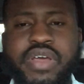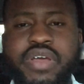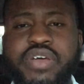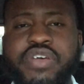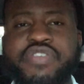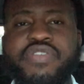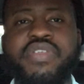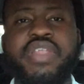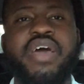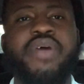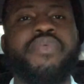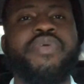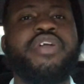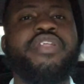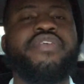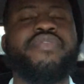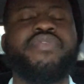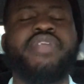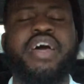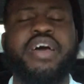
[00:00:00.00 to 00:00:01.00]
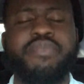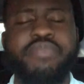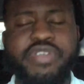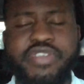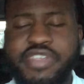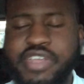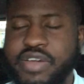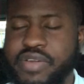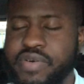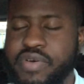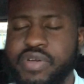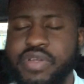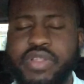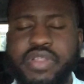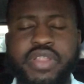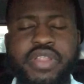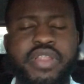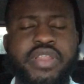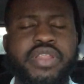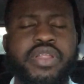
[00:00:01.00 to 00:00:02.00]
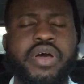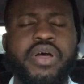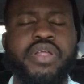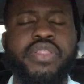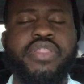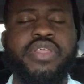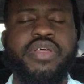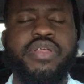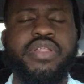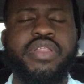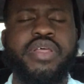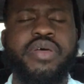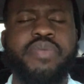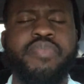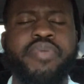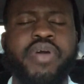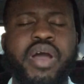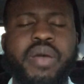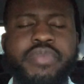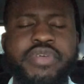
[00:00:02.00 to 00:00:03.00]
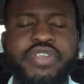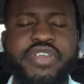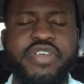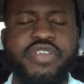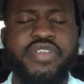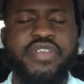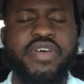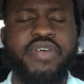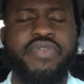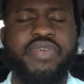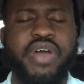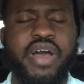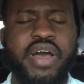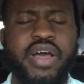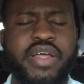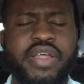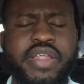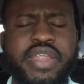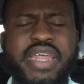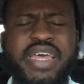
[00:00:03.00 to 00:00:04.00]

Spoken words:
so that we do not miss out on the promises of God.